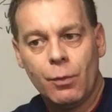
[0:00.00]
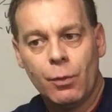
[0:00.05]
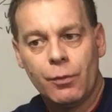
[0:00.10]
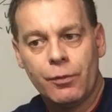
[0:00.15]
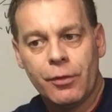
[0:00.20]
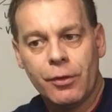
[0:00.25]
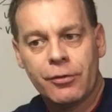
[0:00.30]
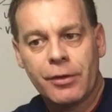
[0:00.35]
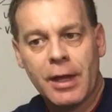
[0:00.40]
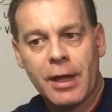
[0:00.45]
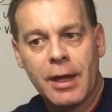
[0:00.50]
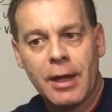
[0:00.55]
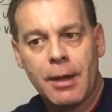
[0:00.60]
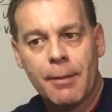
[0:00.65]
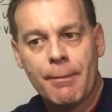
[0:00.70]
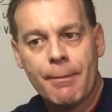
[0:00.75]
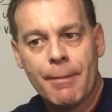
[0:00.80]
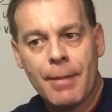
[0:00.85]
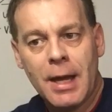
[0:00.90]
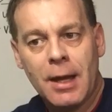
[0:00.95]
does that
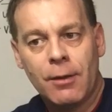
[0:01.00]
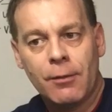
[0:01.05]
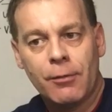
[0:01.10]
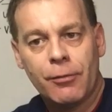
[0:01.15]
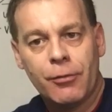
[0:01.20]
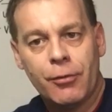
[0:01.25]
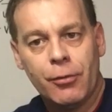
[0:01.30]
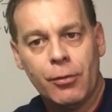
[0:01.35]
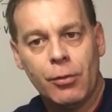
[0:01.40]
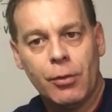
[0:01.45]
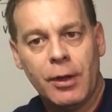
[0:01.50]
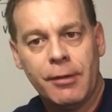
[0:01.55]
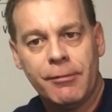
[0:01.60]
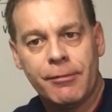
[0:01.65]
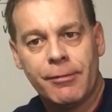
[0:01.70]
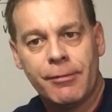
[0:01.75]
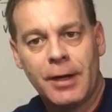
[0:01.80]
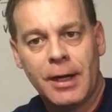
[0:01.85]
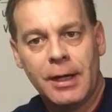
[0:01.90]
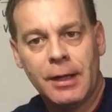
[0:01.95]
amount to a
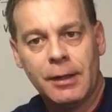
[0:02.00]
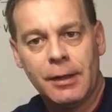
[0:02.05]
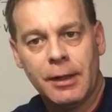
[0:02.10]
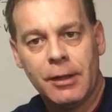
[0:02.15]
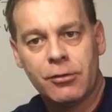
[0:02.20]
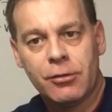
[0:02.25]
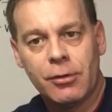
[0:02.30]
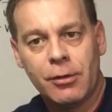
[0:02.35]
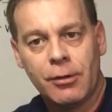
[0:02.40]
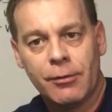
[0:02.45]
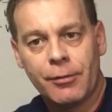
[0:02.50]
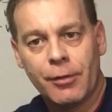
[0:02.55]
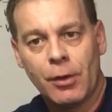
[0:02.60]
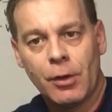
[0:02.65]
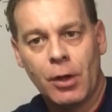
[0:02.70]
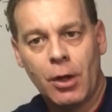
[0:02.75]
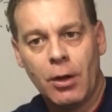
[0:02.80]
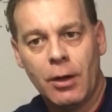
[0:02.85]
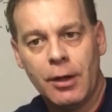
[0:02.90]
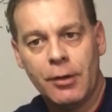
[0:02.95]
violation of the law?